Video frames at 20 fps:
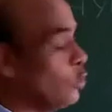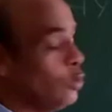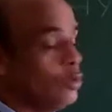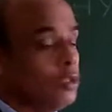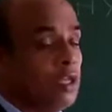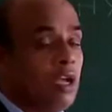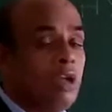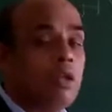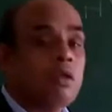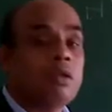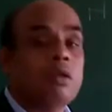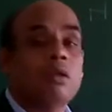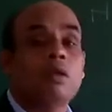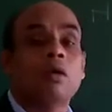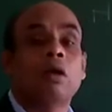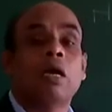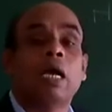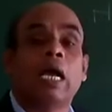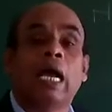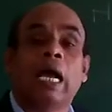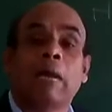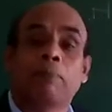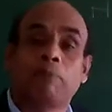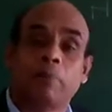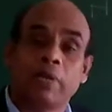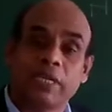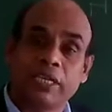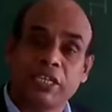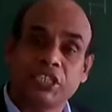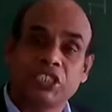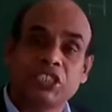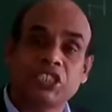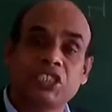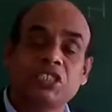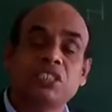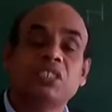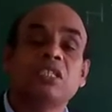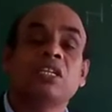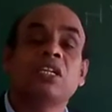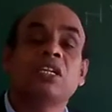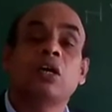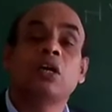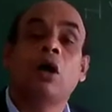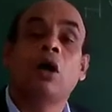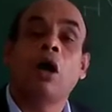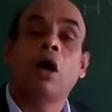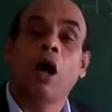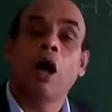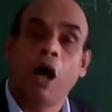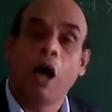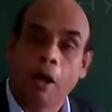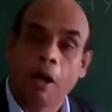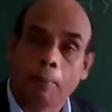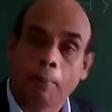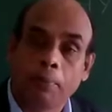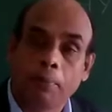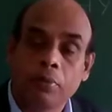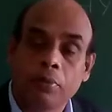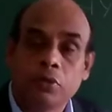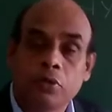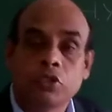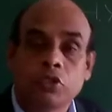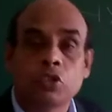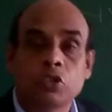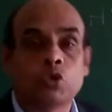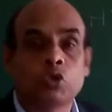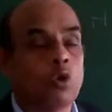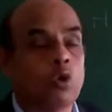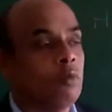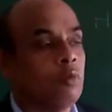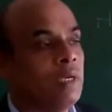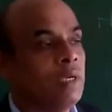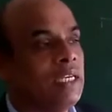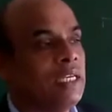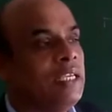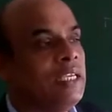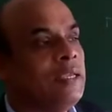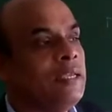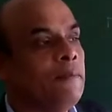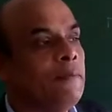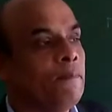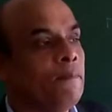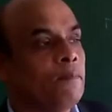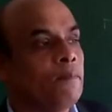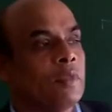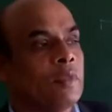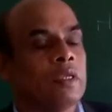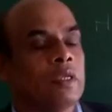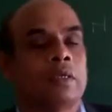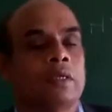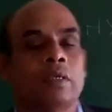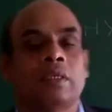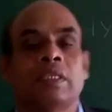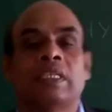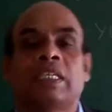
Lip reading: to the application of so many